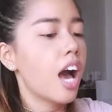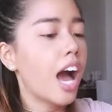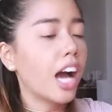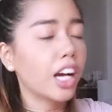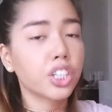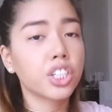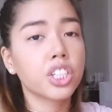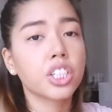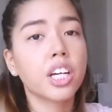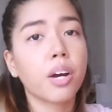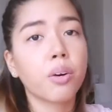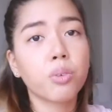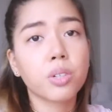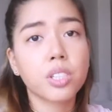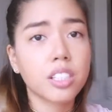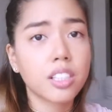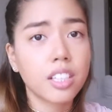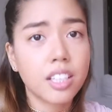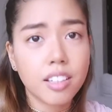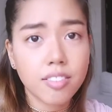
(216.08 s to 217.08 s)
Actually, I
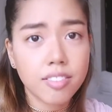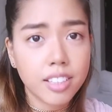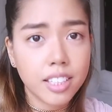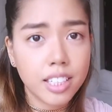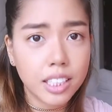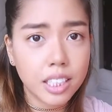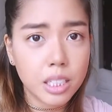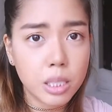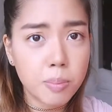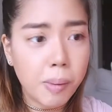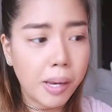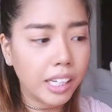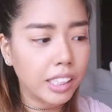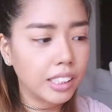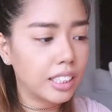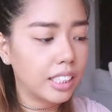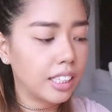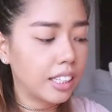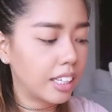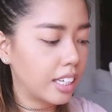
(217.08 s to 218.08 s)
wasn't even
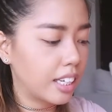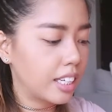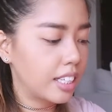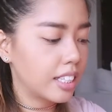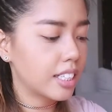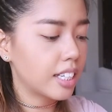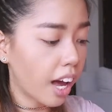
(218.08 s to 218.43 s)
expecting this.